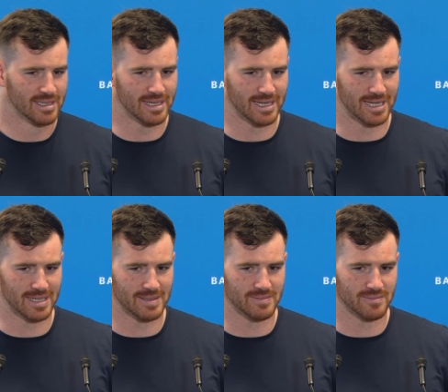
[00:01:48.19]

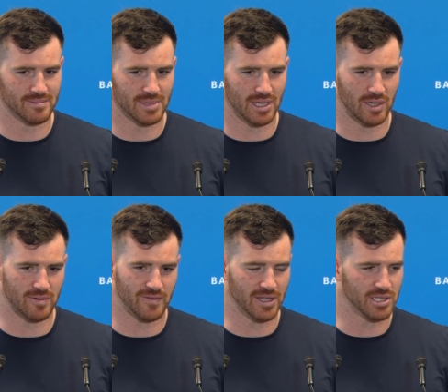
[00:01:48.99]
you know,
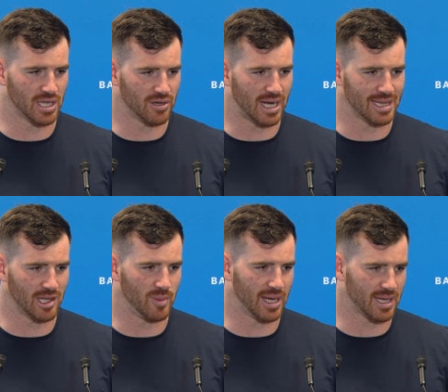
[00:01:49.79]
feel each other out a
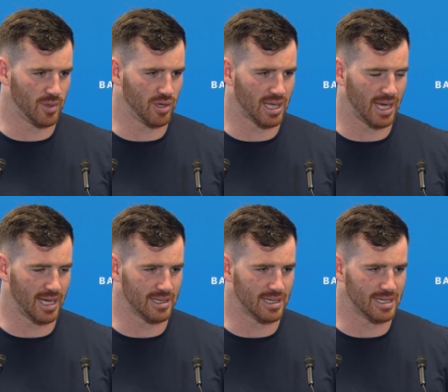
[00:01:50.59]
little bit,
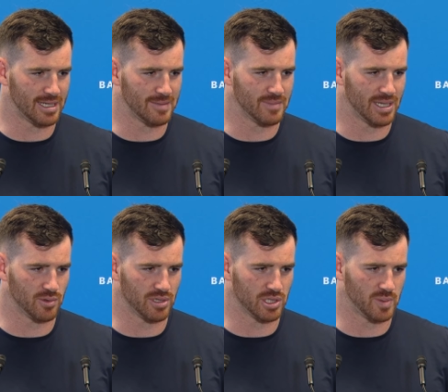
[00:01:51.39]
communicate, and you
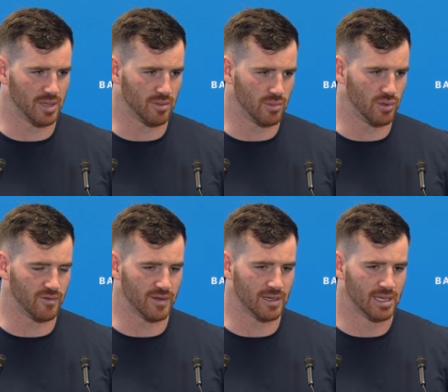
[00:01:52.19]
really just be able to
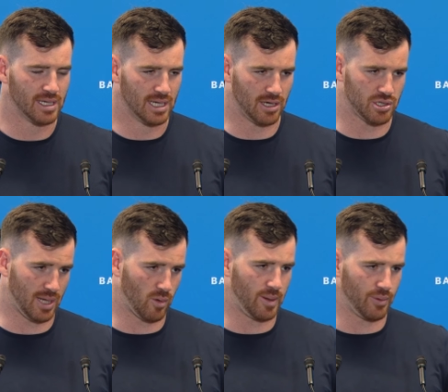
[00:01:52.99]
move and
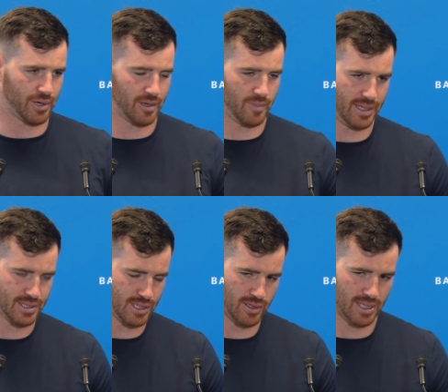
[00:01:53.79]
understand where people are going to be.
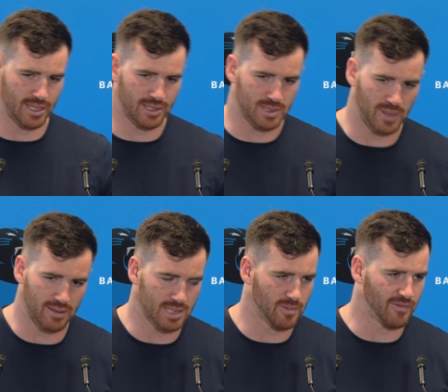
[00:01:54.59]
So, you know, it's been
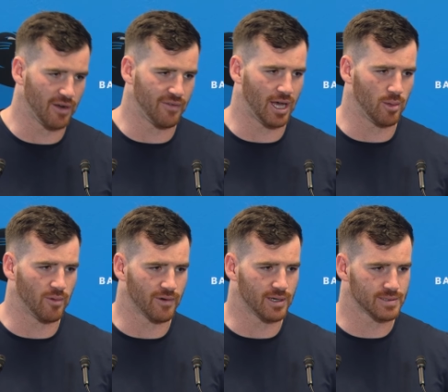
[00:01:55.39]
very valuable
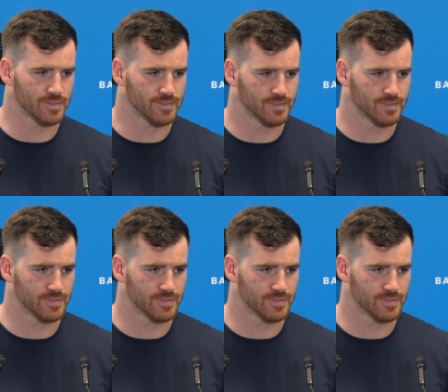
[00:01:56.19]
for us.